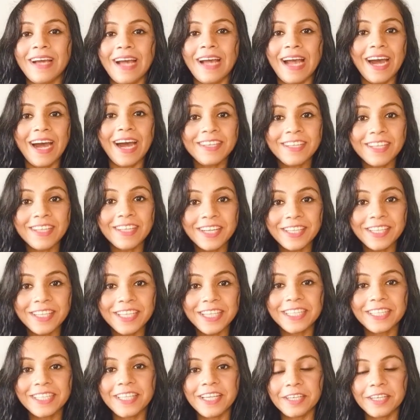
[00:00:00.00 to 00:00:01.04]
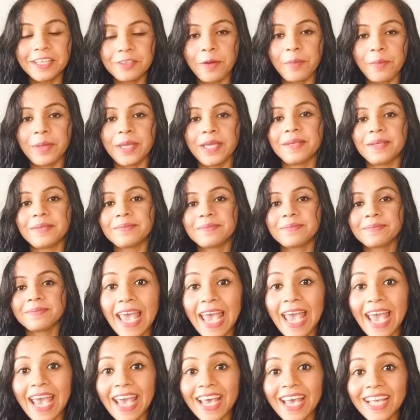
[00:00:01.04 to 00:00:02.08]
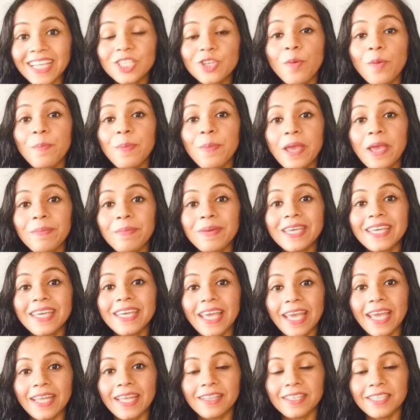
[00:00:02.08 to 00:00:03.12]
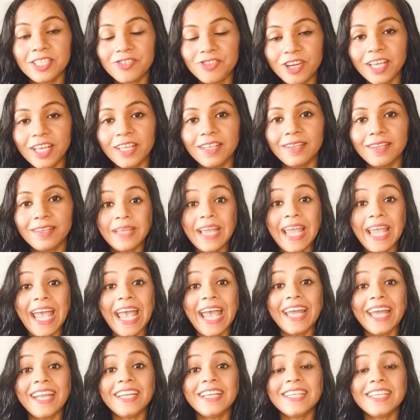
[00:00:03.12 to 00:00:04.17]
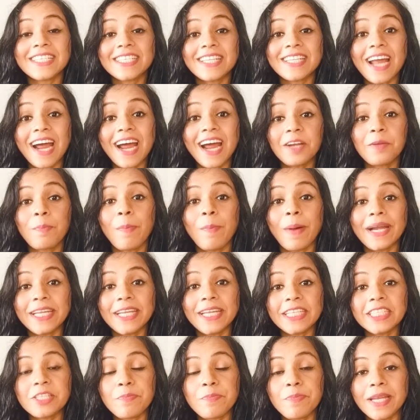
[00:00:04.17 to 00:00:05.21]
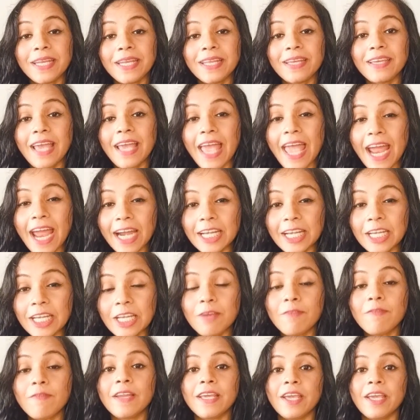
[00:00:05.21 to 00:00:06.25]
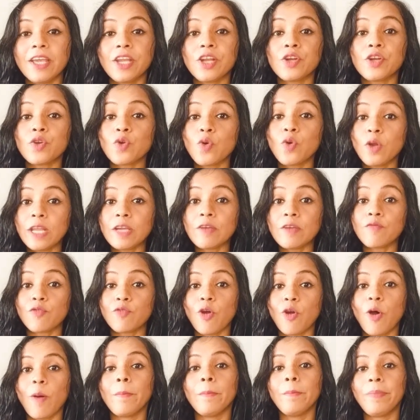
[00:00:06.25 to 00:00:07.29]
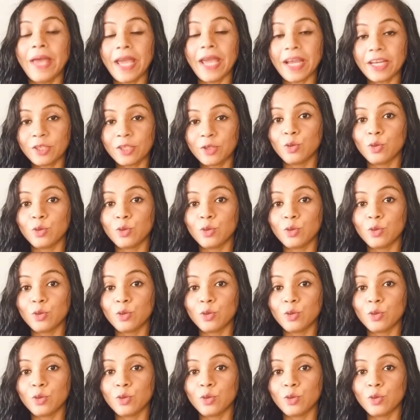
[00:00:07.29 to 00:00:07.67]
underneath their tummy. As your baby gain strength and start participating actively in rolling from back to